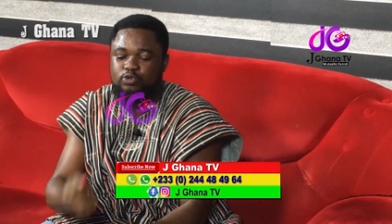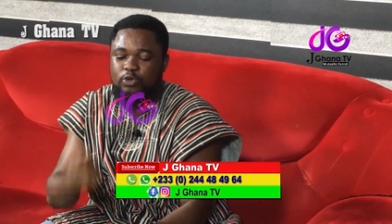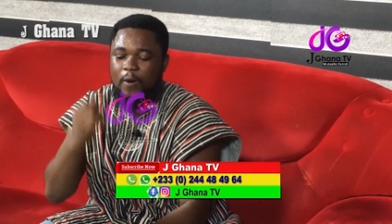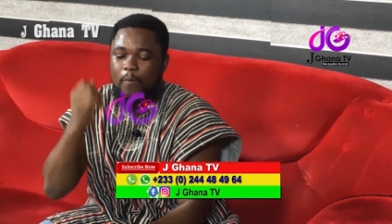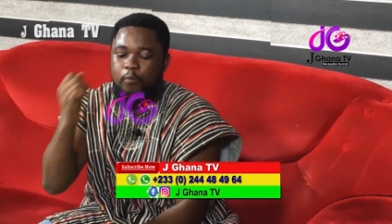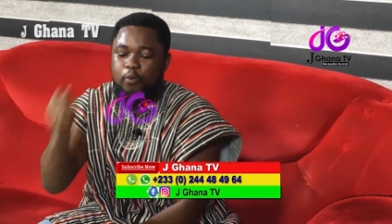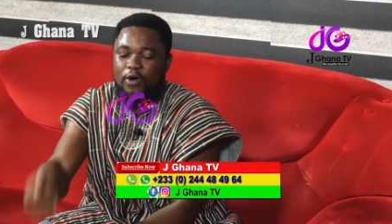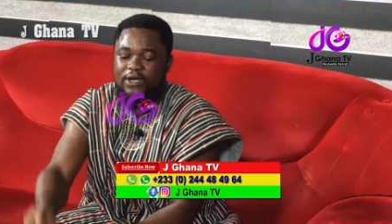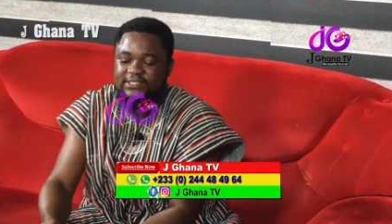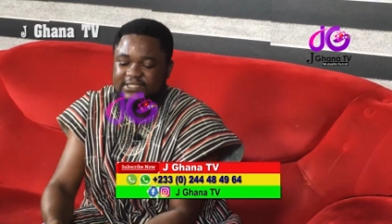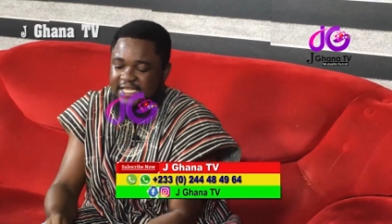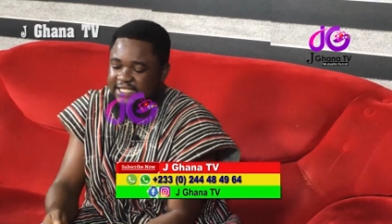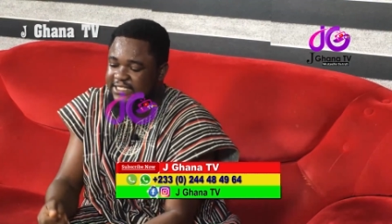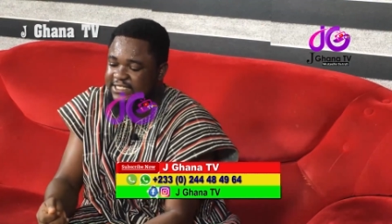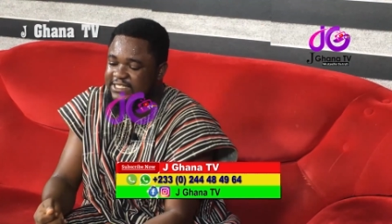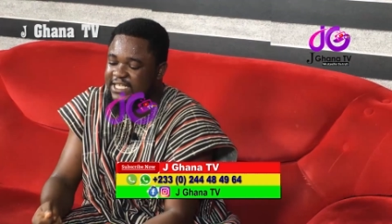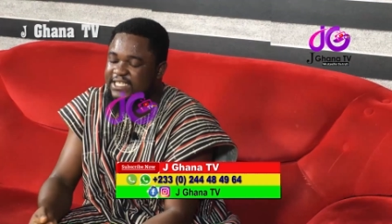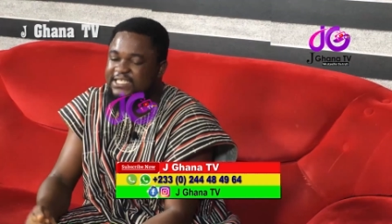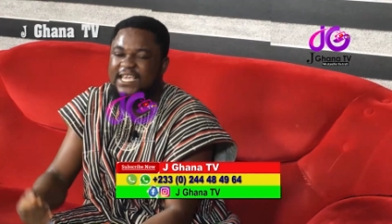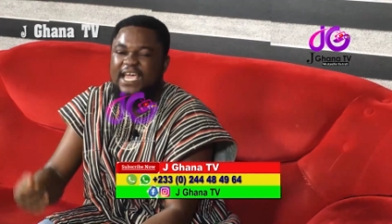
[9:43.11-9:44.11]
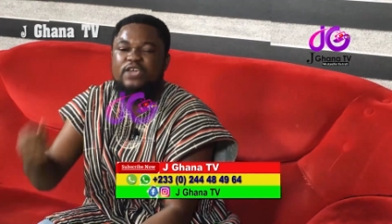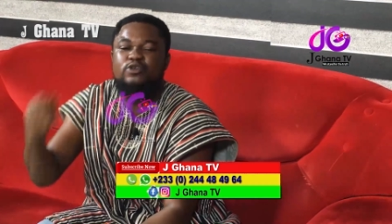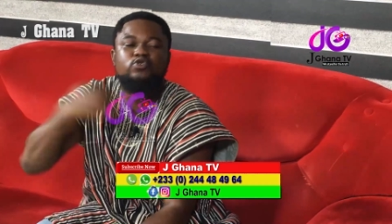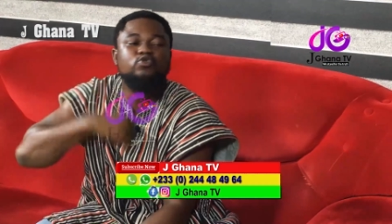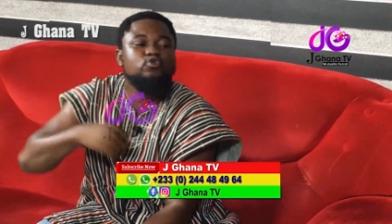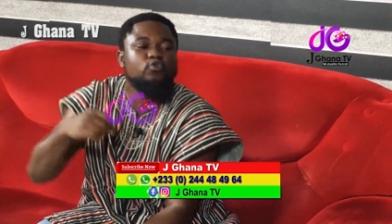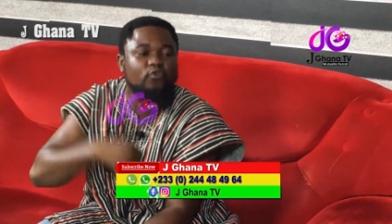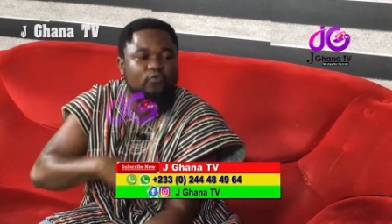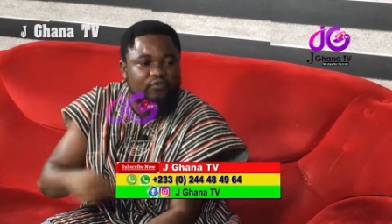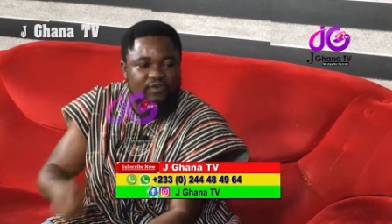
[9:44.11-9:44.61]
to a point as I say,
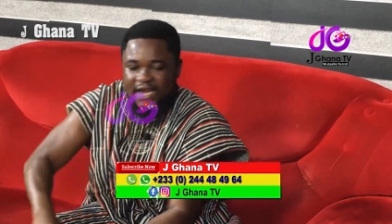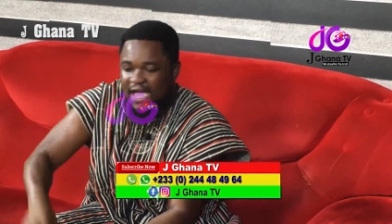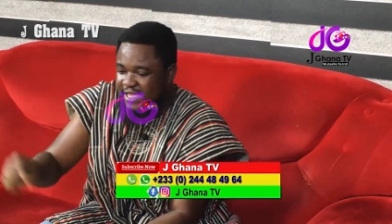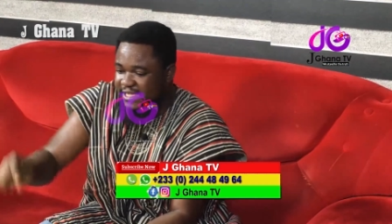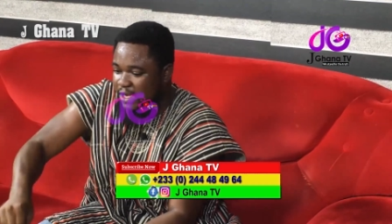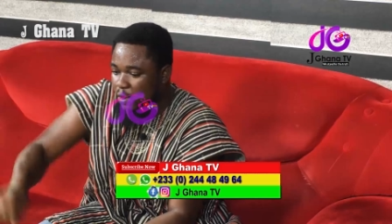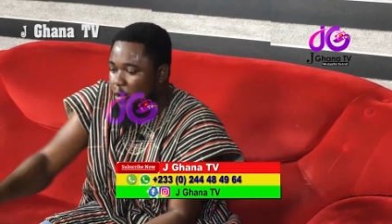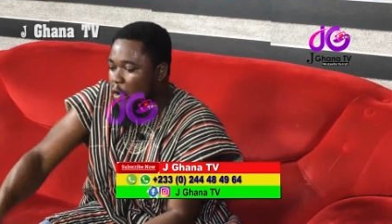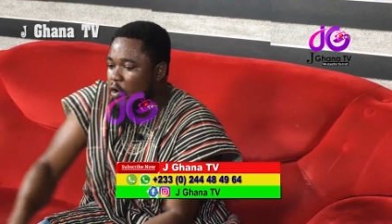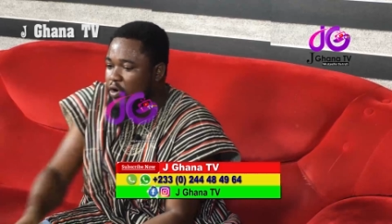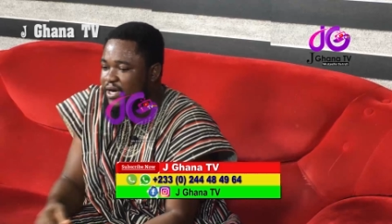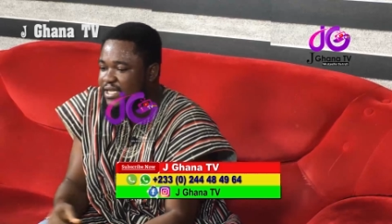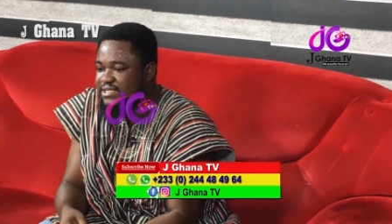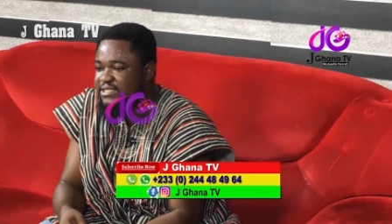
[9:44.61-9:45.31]
young youth now you on a